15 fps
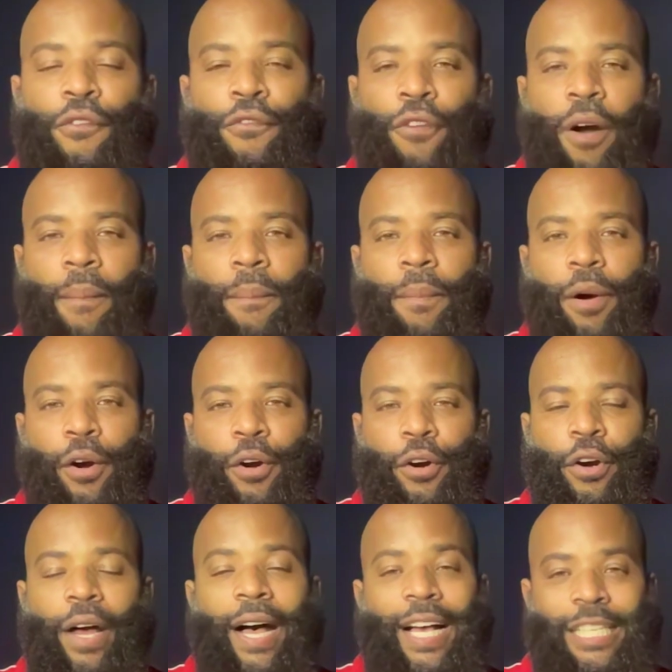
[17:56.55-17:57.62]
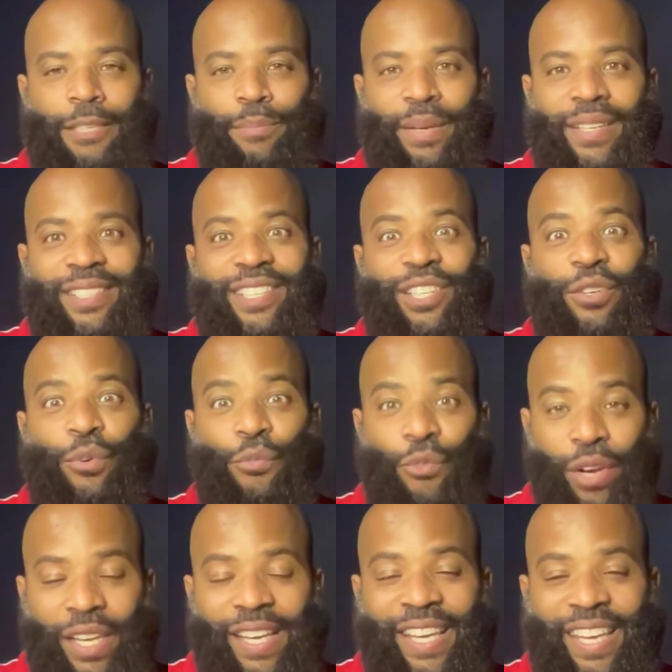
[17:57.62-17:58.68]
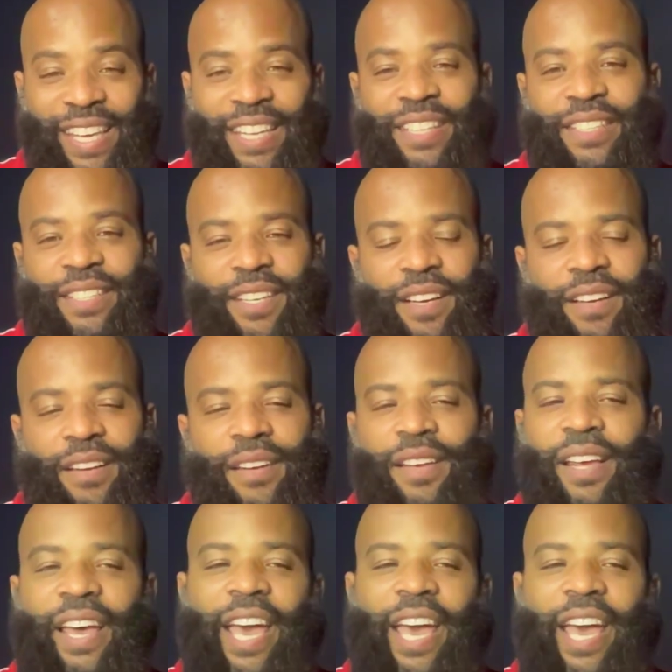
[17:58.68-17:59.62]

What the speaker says: from her husband to really get it done.